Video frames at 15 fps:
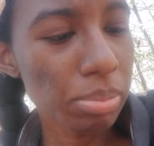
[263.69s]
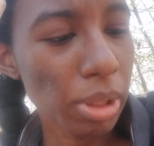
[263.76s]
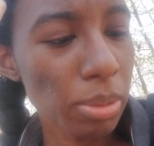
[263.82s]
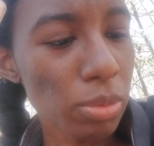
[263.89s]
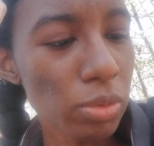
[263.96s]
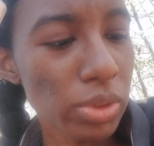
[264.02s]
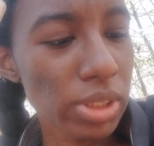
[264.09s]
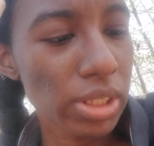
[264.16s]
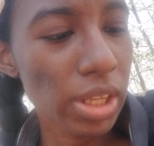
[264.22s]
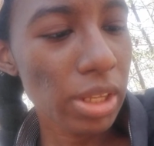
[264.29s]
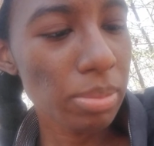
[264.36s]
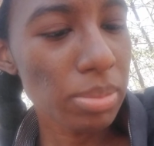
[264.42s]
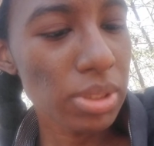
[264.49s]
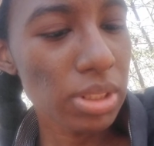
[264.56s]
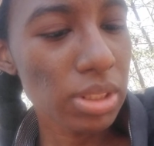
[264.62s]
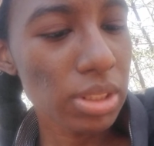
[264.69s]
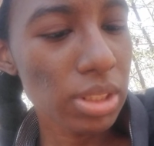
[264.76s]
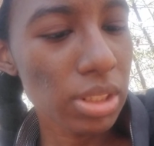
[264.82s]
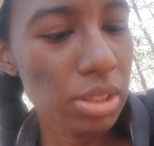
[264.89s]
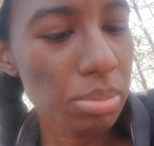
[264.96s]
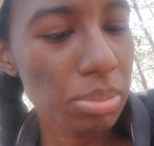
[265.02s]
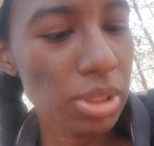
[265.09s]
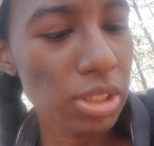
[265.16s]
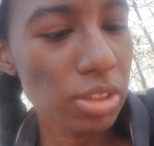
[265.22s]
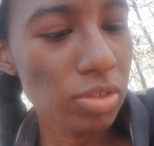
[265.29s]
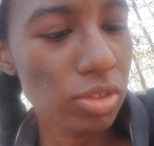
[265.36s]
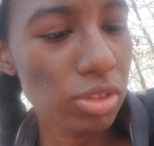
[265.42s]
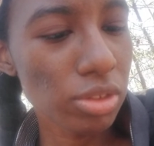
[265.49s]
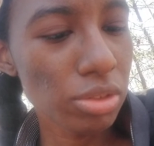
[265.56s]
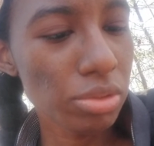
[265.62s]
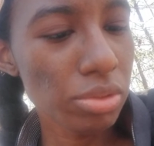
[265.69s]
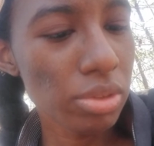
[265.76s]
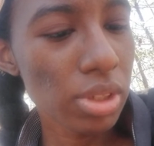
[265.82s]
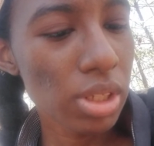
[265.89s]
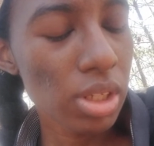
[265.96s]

maybe one day, but tell me if you